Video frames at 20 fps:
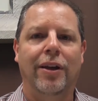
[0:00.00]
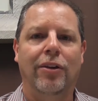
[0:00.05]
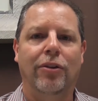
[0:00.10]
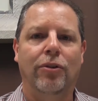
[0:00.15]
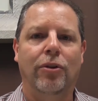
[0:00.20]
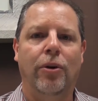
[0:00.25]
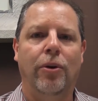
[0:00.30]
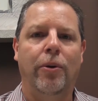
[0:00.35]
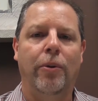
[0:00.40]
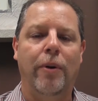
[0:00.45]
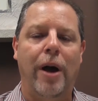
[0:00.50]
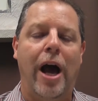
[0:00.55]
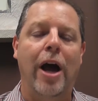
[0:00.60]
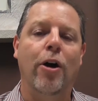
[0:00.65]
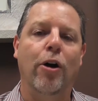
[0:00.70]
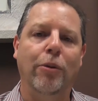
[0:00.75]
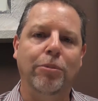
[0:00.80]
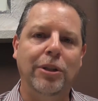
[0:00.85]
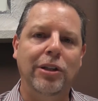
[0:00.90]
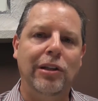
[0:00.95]
So I
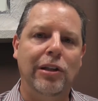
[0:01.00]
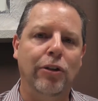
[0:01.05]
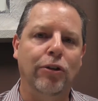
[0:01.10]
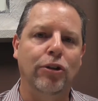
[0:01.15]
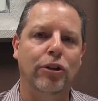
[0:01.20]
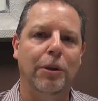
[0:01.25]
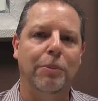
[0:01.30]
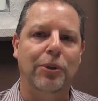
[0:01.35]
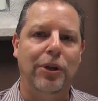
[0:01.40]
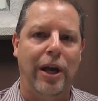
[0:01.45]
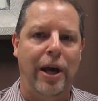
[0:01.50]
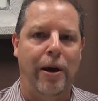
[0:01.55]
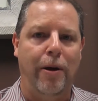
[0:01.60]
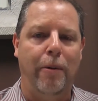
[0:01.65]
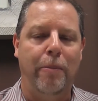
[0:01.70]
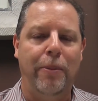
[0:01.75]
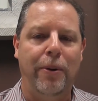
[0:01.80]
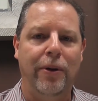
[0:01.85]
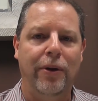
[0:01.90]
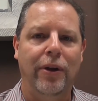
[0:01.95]
hope these little tips
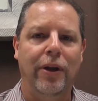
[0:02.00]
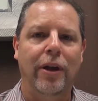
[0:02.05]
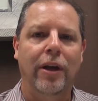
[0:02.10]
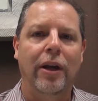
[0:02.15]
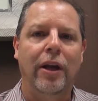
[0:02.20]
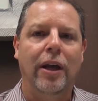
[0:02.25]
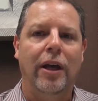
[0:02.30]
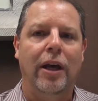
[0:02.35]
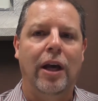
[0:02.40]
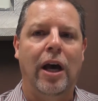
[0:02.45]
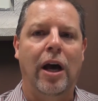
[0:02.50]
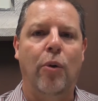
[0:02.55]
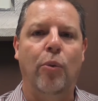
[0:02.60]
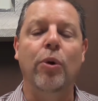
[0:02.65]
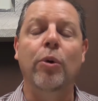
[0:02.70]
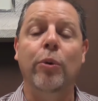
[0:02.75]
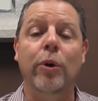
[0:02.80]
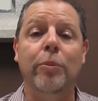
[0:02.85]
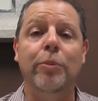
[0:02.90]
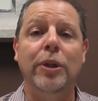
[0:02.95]
help.
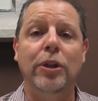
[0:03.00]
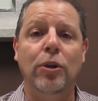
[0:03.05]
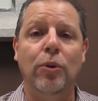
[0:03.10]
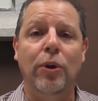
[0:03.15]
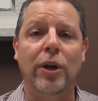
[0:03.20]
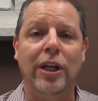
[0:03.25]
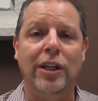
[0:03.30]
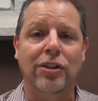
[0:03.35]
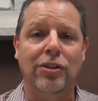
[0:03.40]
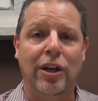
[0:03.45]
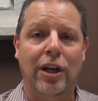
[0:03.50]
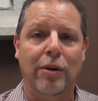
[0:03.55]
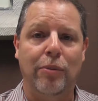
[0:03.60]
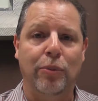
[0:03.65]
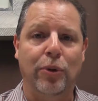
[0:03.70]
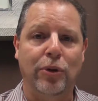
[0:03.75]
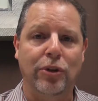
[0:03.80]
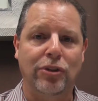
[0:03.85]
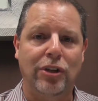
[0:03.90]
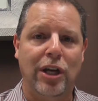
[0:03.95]
We will be doing
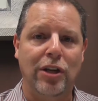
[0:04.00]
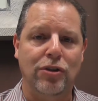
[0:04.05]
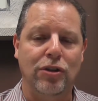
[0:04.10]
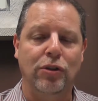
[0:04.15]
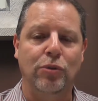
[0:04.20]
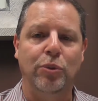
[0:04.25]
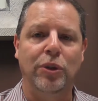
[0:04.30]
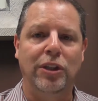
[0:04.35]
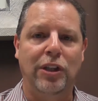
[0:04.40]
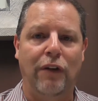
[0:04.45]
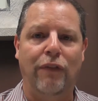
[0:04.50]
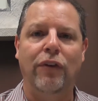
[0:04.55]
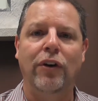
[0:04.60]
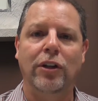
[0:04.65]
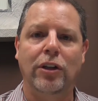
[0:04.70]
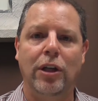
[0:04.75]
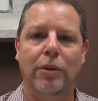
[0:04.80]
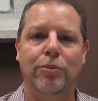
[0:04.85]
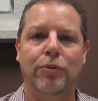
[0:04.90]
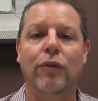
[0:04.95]
more sessions with
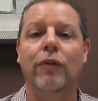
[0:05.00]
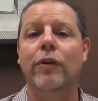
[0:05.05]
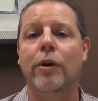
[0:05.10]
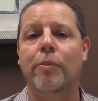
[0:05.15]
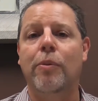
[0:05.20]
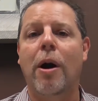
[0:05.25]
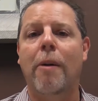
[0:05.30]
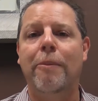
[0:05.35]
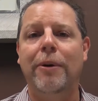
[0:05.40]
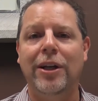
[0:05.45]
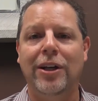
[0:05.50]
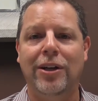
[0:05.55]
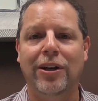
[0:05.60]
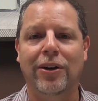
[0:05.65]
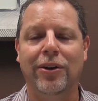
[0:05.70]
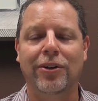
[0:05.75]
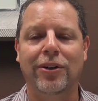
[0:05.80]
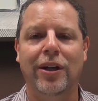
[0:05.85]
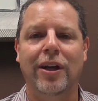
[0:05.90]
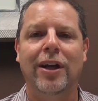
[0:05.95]
different tips from the property
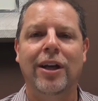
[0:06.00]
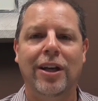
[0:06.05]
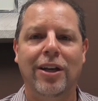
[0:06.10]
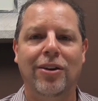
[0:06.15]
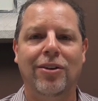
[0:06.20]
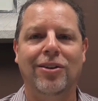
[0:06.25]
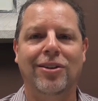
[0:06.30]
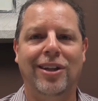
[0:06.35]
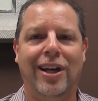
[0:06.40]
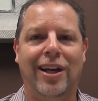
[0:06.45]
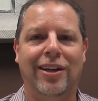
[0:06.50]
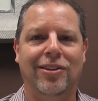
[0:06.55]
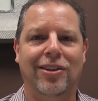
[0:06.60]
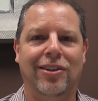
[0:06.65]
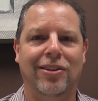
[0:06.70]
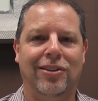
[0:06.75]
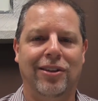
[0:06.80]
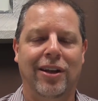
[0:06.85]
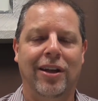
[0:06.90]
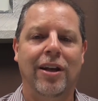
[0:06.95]
code here in
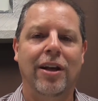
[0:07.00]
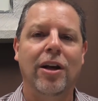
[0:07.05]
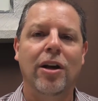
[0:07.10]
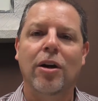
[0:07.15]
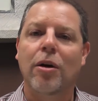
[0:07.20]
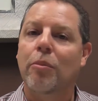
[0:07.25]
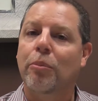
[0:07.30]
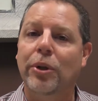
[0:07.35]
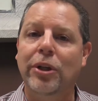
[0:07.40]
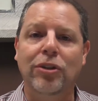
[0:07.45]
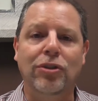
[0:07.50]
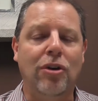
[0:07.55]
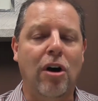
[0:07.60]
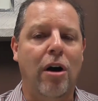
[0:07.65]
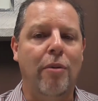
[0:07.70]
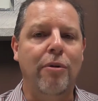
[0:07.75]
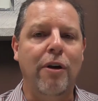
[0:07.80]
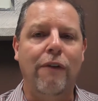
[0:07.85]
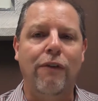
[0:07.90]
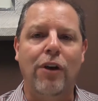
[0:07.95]
Texas. Please
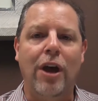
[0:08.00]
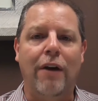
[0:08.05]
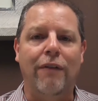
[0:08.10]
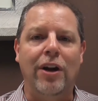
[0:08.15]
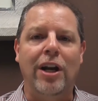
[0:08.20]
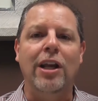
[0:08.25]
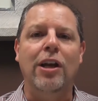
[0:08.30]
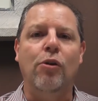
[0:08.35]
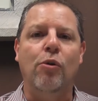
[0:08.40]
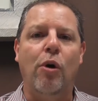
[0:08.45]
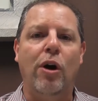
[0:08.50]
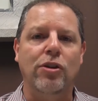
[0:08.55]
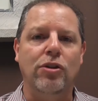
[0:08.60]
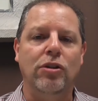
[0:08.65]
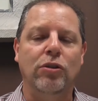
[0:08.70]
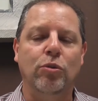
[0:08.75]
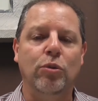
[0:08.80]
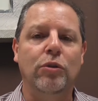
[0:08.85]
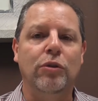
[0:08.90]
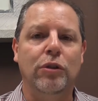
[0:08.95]
call me if you have any
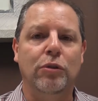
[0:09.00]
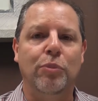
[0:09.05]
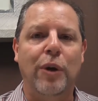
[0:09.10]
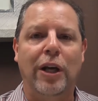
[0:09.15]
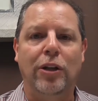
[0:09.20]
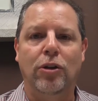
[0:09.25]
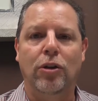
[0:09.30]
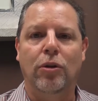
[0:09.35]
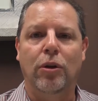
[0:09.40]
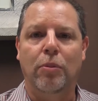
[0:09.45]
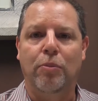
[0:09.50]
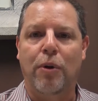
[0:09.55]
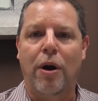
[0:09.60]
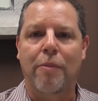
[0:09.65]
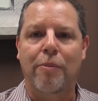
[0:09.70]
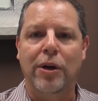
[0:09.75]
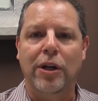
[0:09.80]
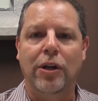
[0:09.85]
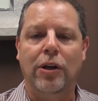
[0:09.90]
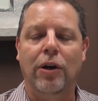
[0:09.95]
questions with respect to the
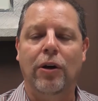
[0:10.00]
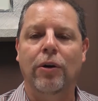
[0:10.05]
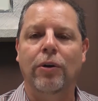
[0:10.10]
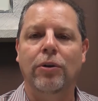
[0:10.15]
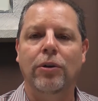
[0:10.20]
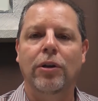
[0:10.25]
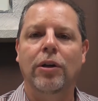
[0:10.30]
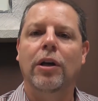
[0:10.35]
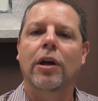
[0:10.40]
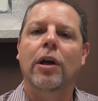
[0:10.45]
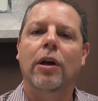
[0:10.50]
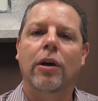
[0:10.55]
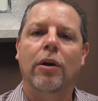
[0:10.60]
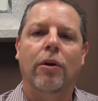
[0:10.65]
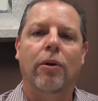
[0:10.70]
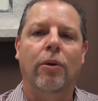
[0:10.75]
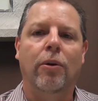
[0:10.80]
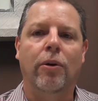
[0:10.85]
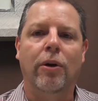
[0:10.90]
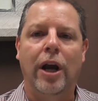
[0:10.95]
property code
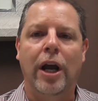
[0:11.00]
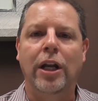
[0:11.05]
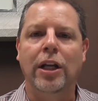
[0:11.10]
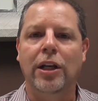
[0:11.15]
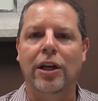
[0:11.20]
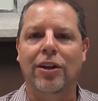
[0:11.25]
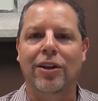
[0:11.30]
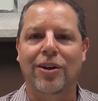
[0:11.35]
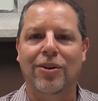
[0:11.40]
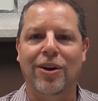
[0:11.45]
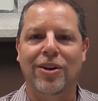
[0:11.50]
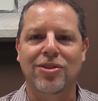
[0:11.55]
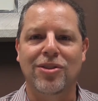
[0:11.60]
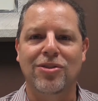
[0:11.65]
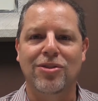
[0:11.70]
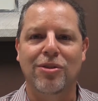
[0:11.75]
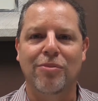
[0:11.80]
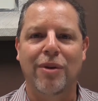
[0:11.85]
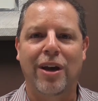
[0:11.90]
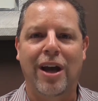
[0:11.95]
or any other
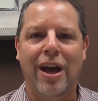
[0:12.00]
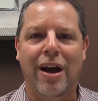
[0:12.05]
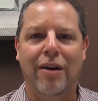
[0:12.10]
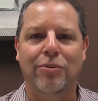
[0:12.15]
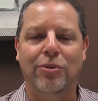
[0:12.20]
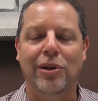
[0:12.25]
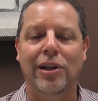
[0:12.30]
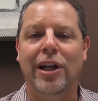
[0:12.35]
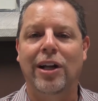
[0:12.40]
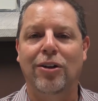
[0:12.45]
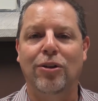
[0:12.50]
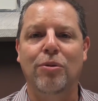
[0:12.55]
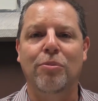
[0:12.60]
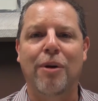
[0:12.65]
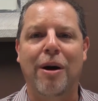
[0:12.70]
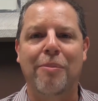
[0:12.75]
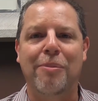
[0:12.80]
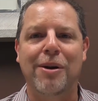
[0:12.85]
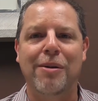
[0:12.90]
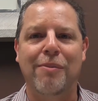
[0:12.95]
questions you may have related to
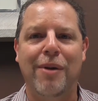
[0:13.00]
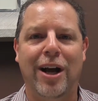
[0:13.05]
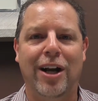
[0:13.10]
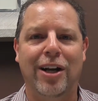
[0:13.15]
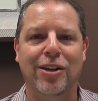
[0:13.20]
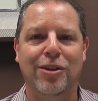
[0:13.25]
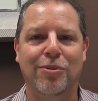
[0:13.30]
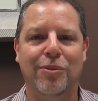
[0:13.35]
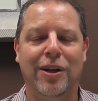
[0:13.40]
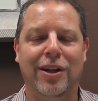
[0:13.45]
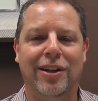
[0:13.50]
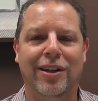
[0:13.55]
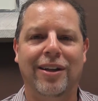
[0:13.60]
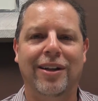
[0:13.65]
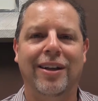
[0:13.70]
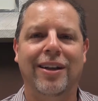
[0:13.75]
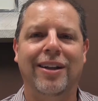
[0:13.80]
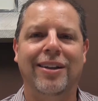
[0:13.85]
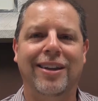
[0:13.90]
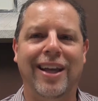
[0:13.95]
property management.
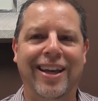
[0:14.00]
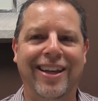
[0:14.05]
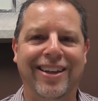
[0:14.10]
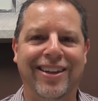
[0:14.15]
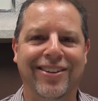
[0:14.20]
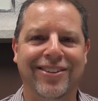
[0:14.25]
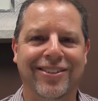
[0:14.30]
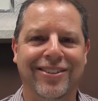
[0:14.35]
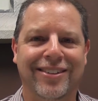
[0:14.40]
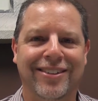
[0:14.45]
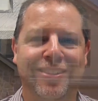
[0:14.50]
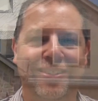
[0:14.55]
Thank you.